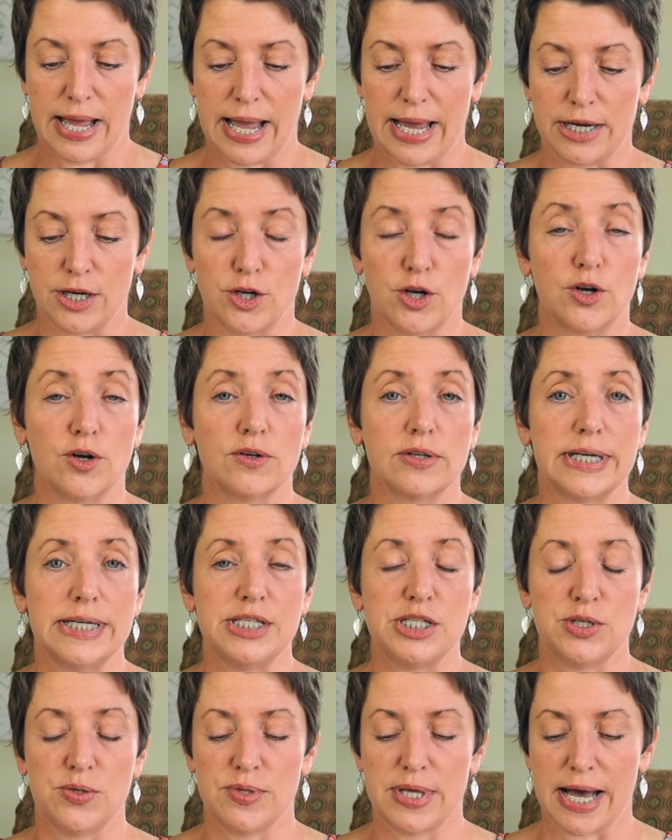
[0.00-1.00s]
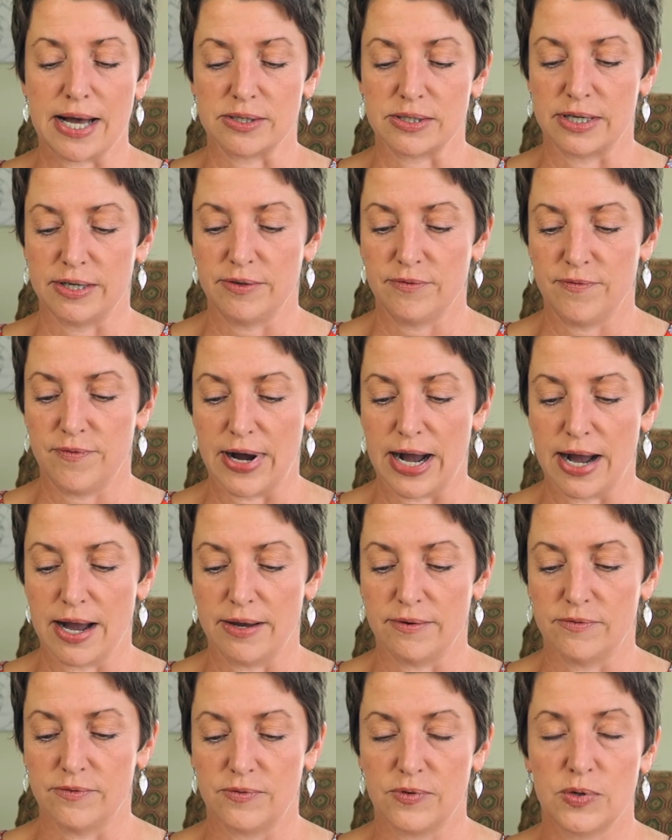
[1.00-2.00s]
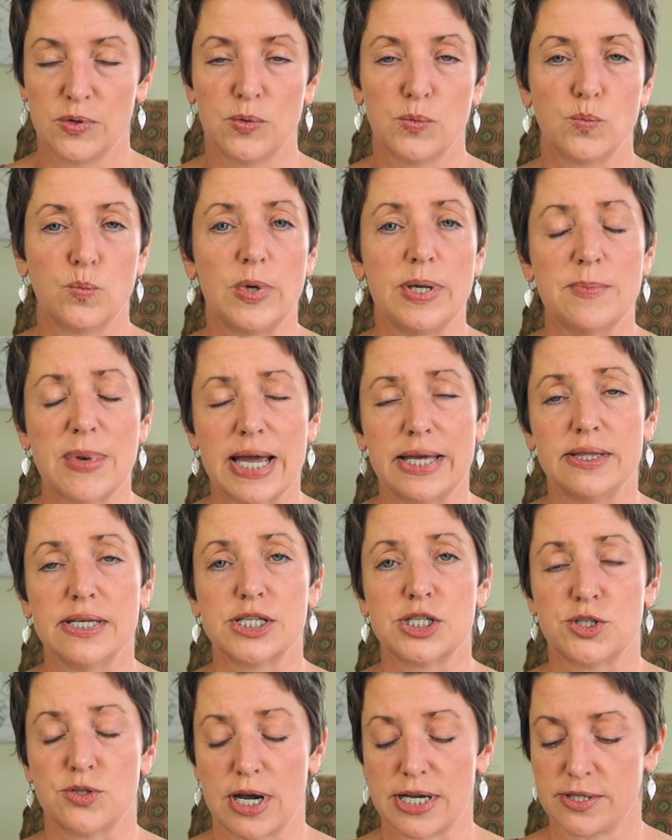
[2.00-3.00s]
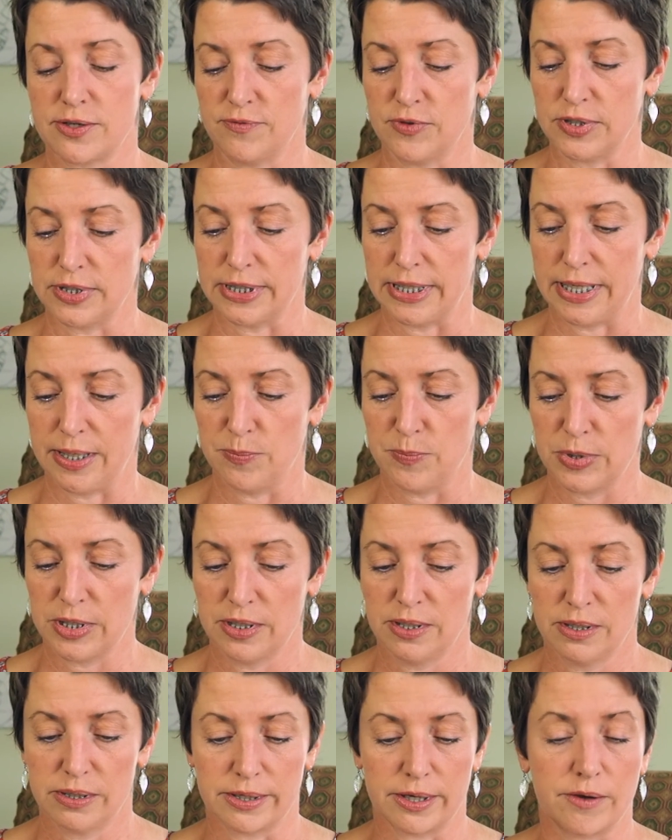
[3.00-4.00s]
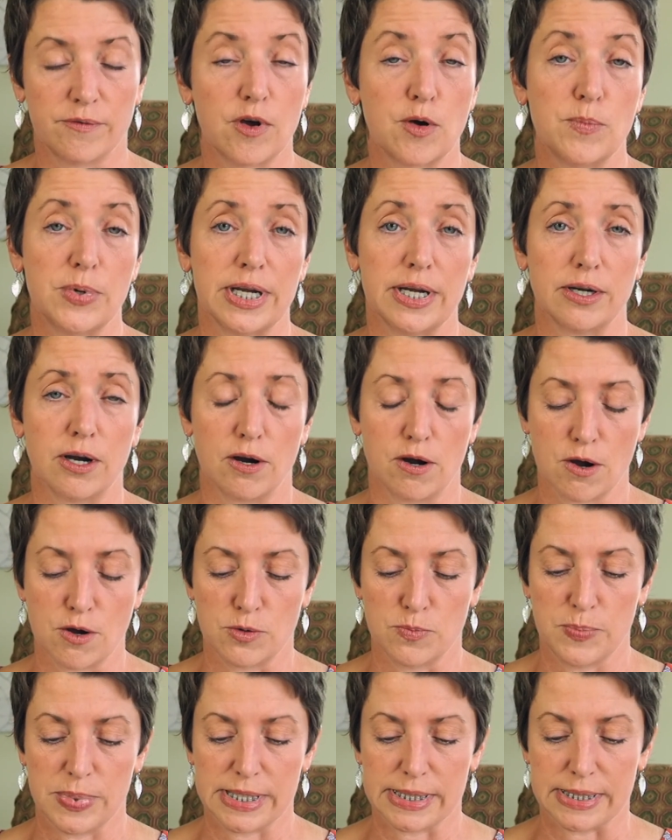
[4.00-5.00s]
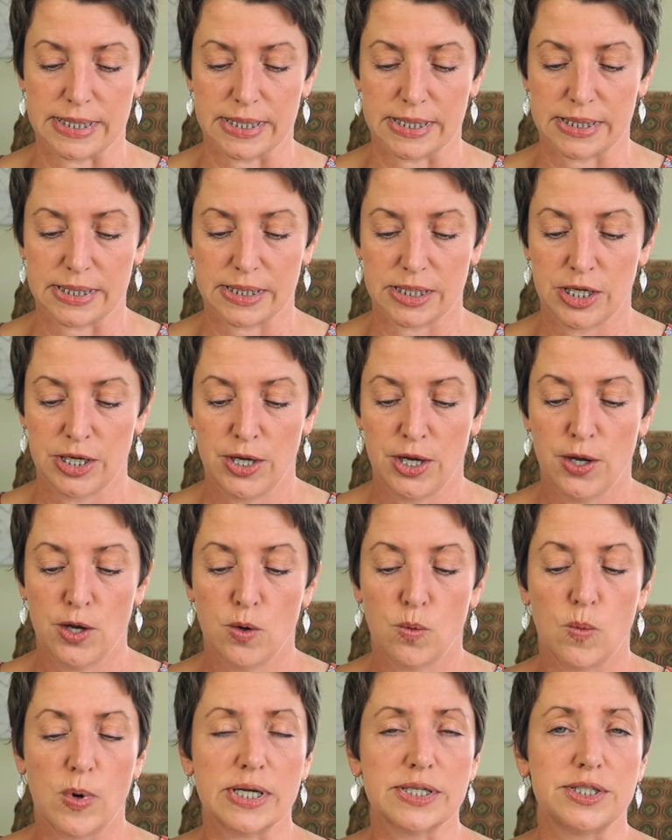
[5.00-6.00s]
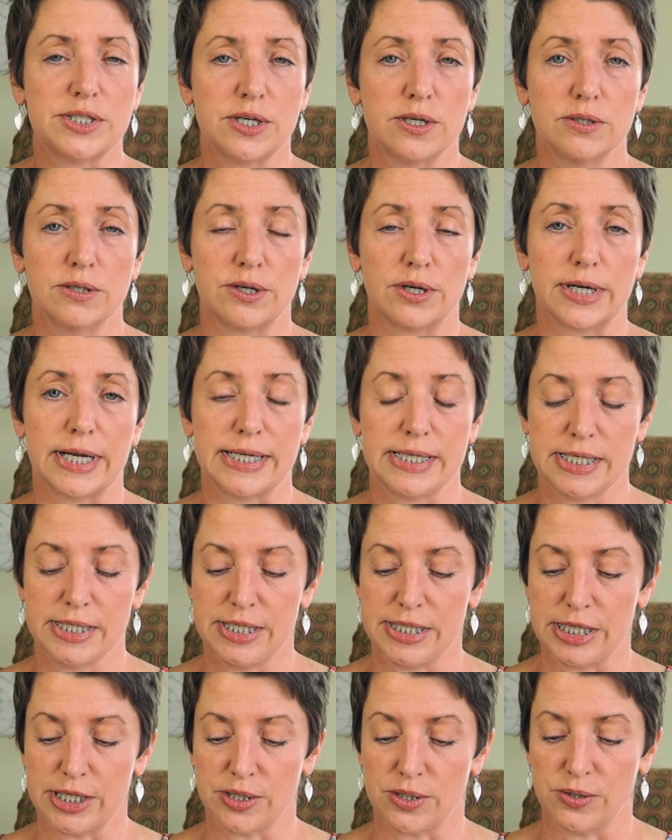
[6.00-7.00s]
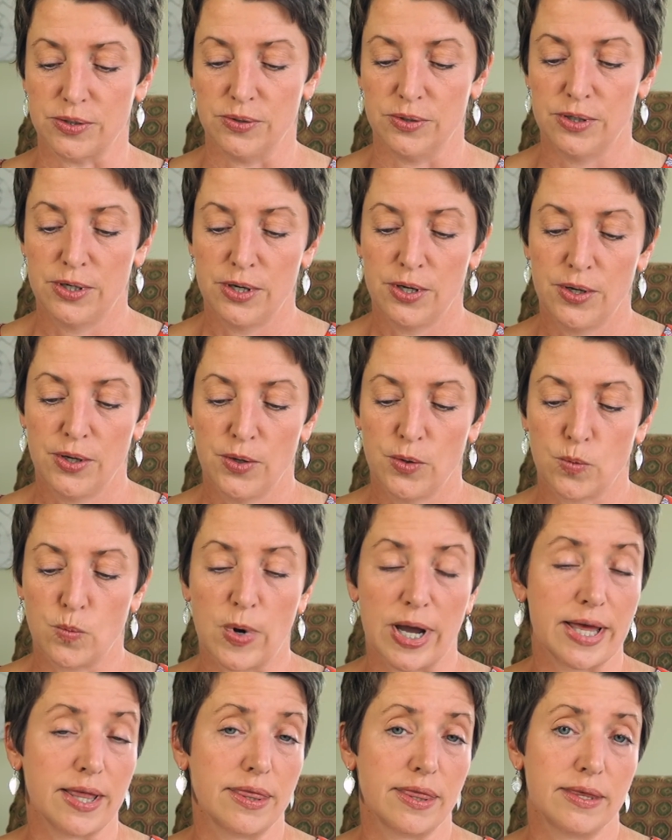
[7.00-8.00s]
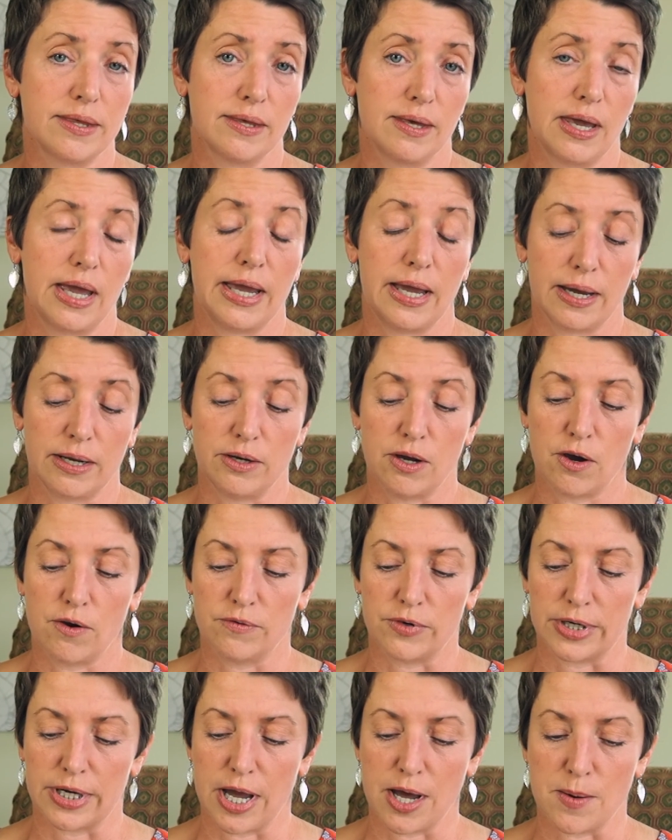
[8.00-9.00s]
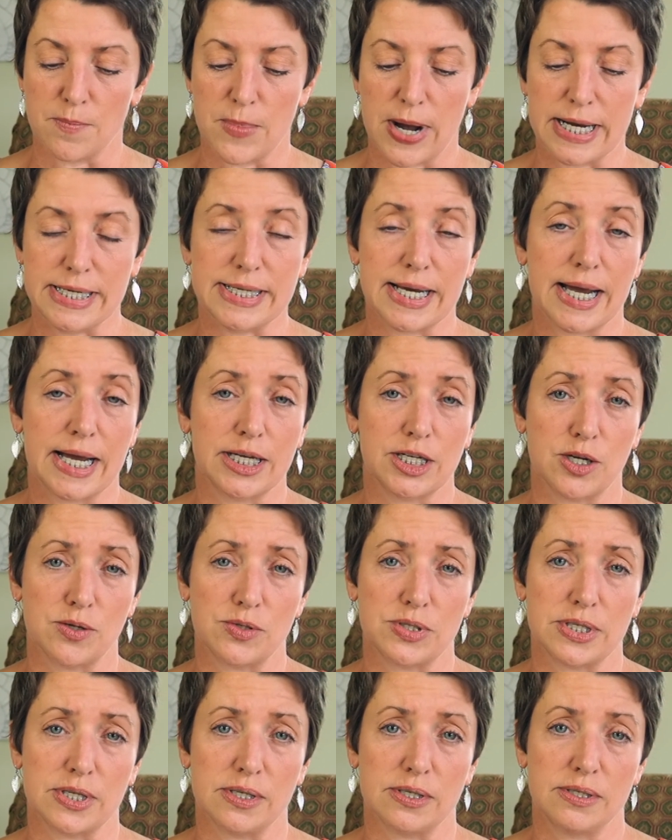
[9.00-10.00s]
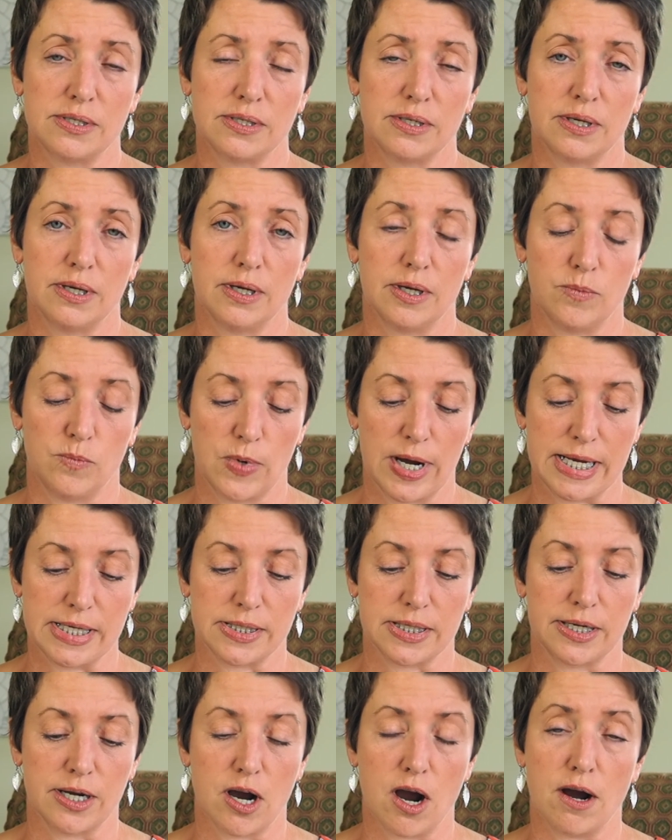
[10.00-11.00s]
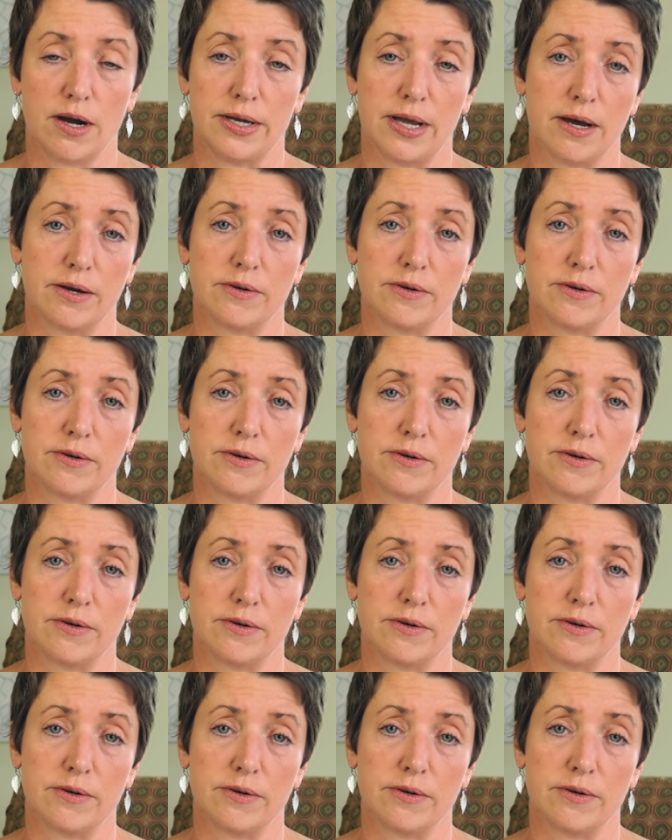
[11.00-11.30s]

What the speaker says: And in early 2005, we made the stressful leap of opening our own business while still learning to deal with and overcome my diagnosis and raising our